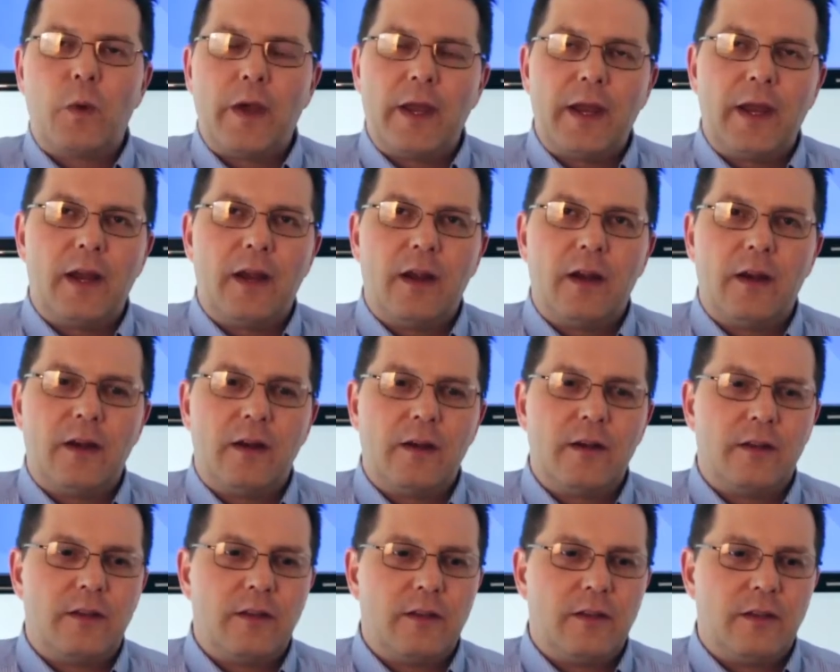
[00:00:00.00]

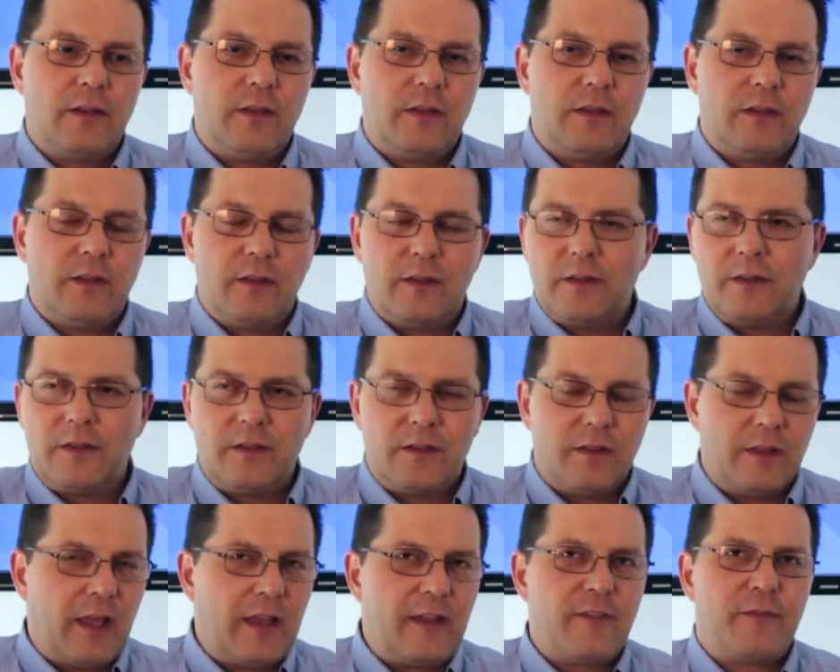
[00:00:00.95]
where
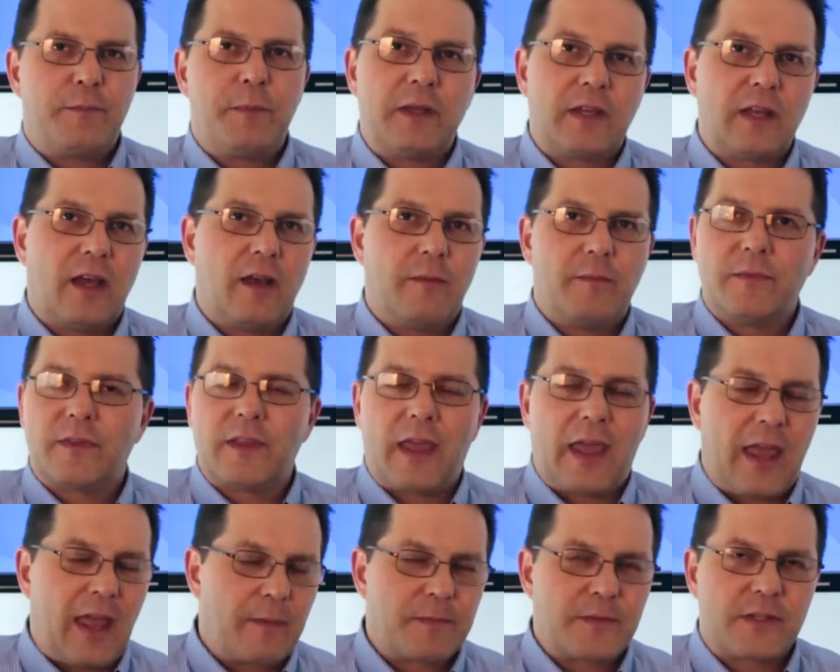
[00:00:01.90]
life becomes
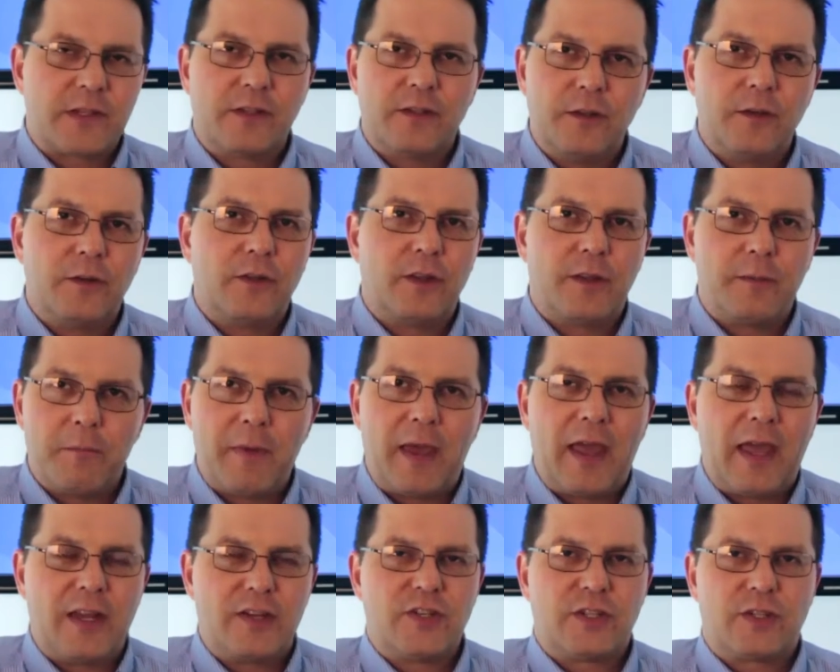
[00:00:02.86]
absolutely
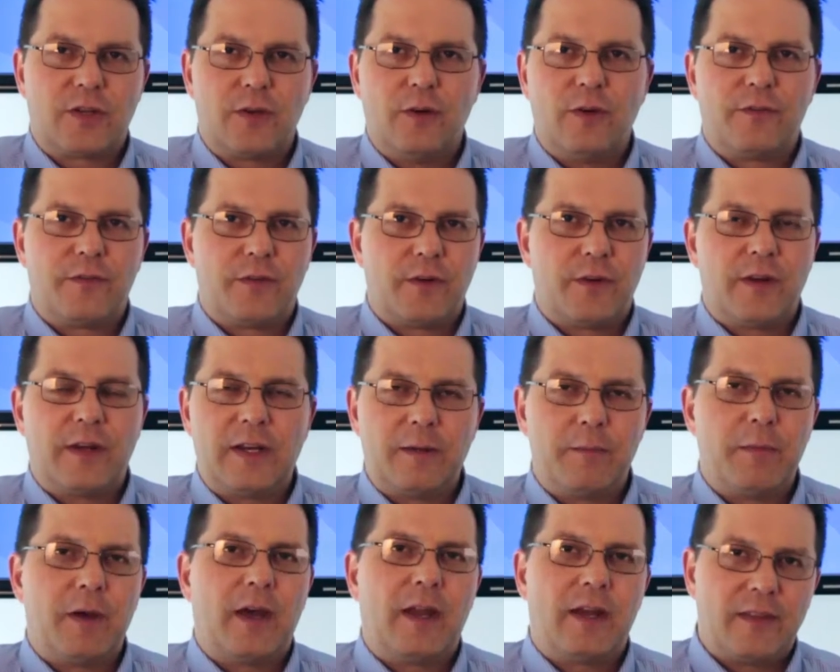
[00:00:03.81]
magical for
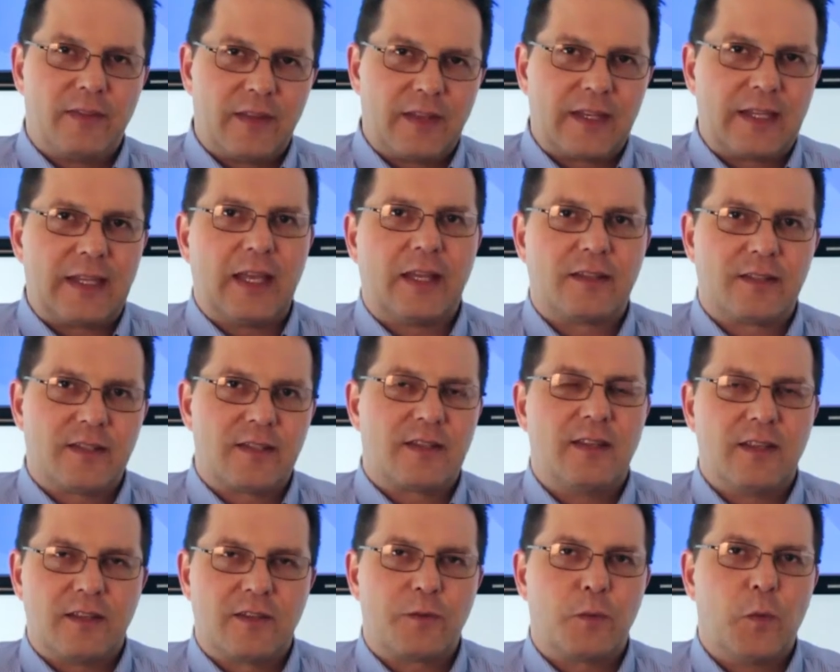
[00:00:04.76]
anybody that gets
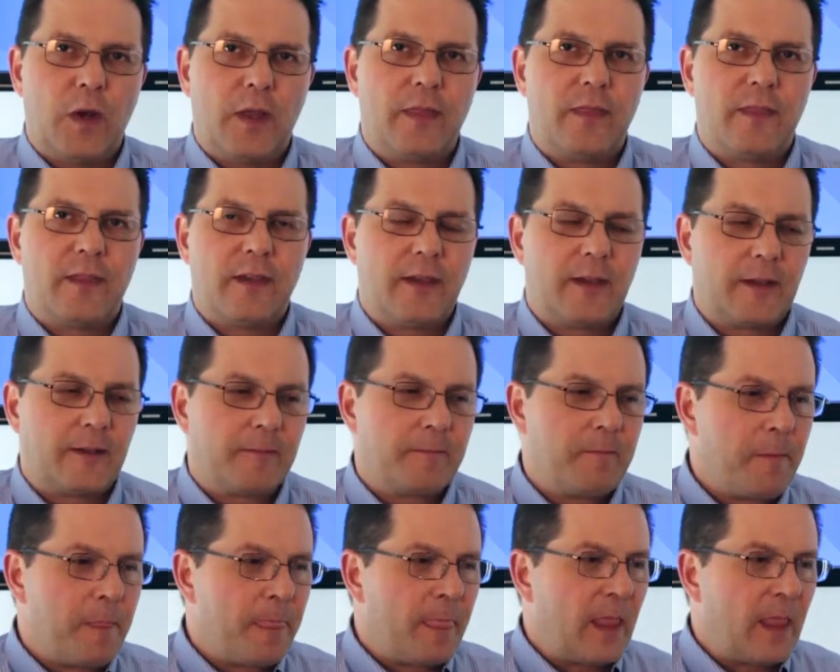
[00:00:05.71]
this one thing.